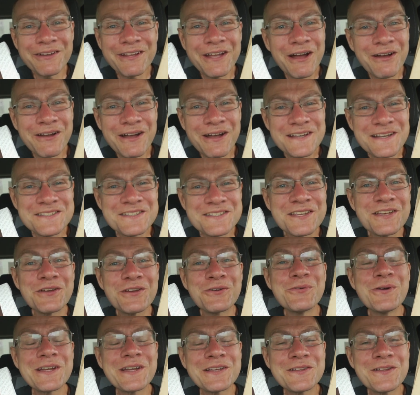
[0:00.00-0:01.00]
you go, guys. A
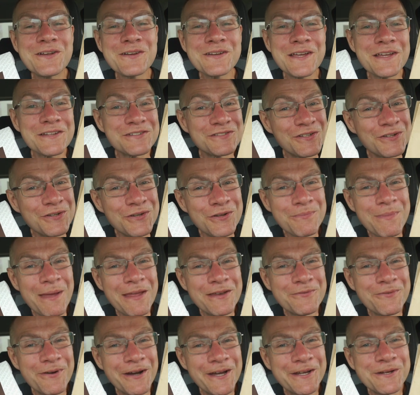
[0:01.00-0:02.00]
quick look at 2 new
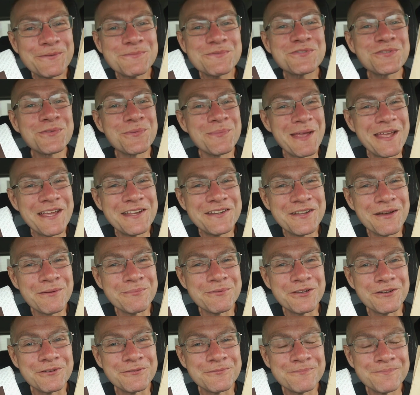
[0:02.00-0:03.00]
menu items from
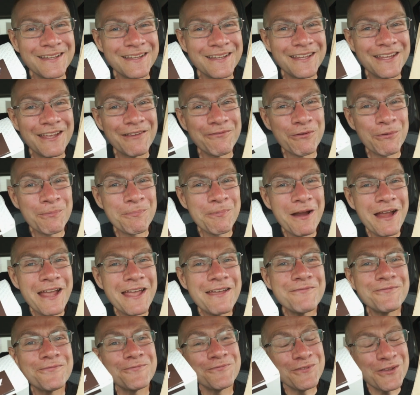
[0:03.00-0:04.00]
A&W. If you're
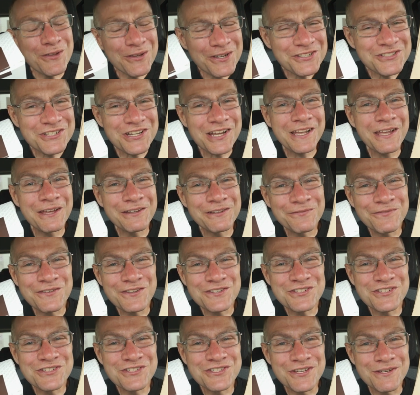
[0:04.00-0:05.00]
brave, you can check out the
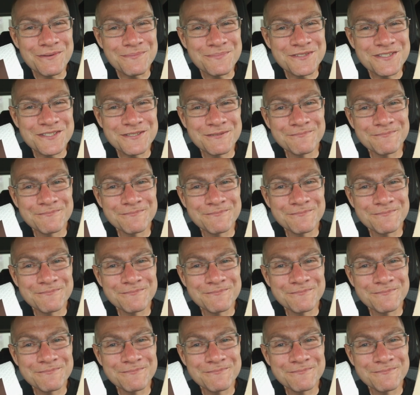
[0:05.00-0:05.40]
fish and chips.